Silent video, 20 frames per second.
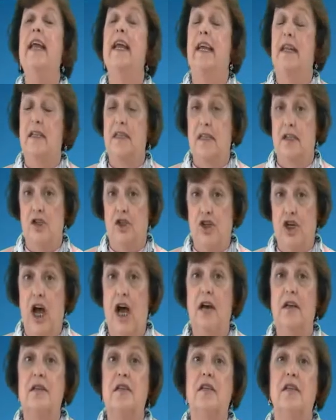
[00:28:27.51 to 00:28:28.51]
it's the
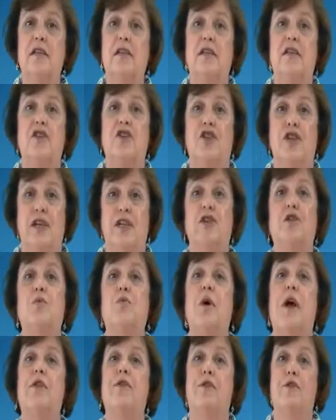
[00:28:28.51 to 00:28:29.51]
child's decision as to
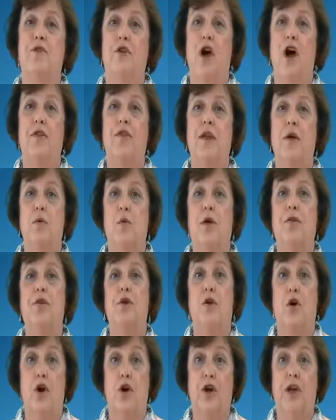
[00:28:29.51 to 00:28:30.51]
whether or not they want the
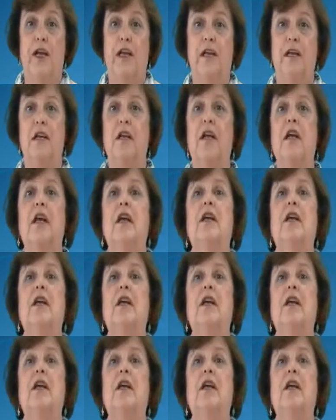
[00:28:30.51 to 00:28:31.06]
guardian